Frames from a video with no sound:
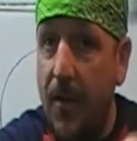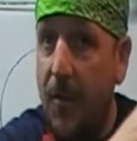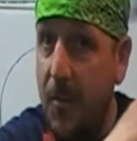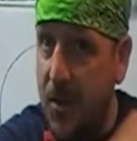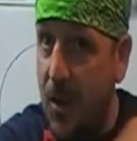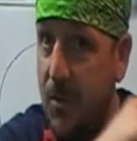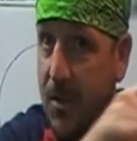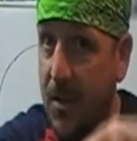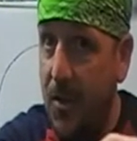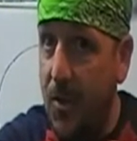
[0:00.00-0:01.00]
from the shoulder
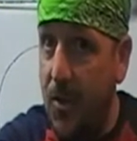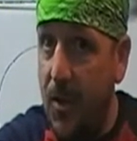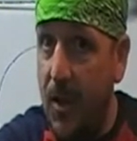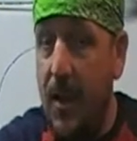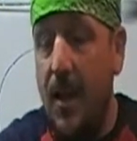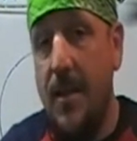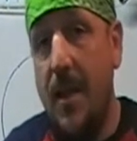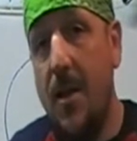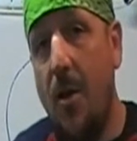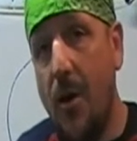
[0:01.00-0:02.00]
to the knuckle,
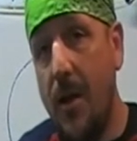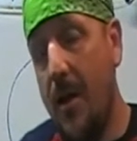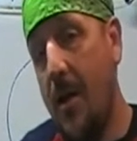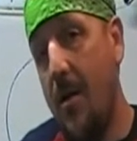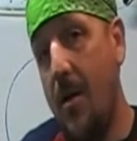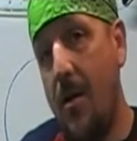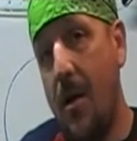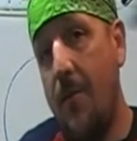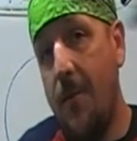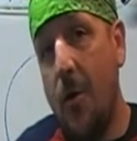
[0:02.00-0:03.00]
then you're looking at
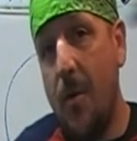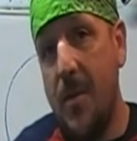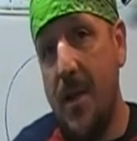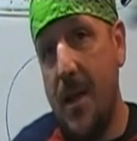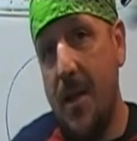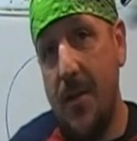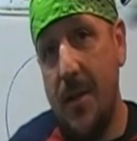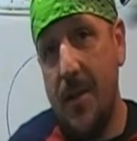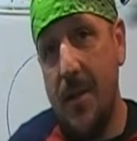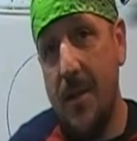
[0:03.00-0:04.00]
a 40%
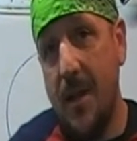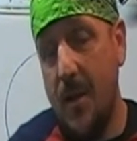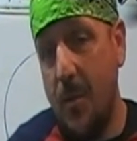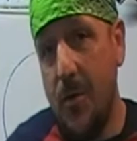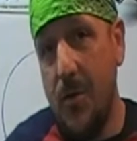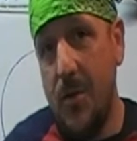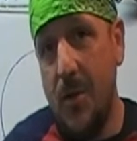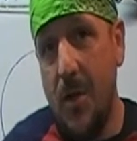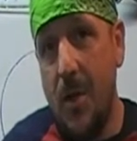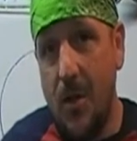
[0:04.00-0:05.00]
increase in the punch,
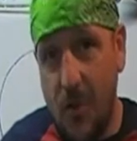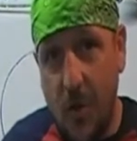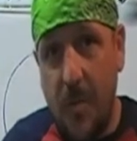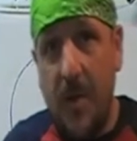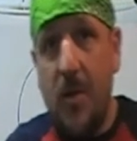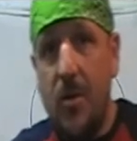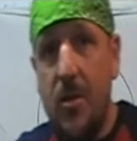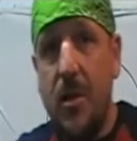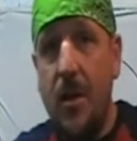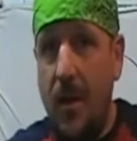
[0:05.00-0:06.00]
just
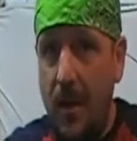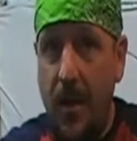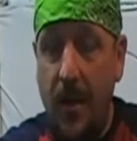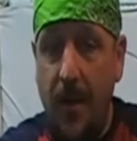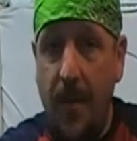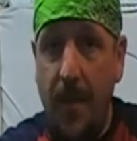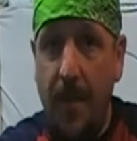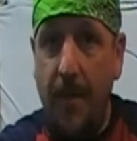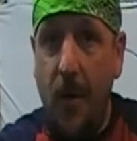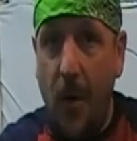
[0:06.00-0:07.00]
because
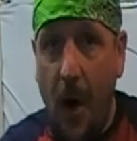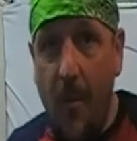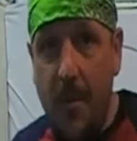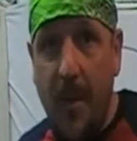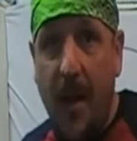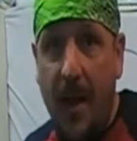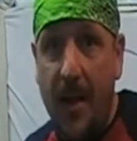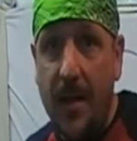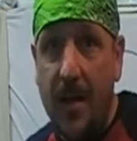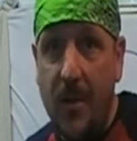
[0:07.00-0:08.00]
the forearm is
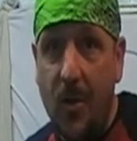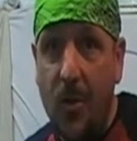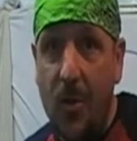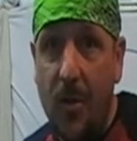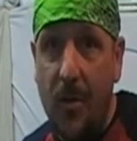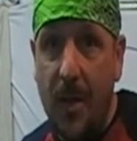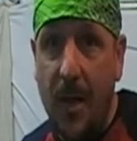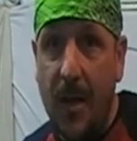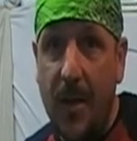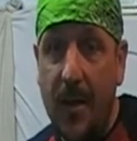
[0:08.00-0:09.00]
behind the knuckle when you
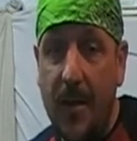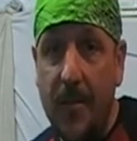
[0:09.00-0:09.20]
land.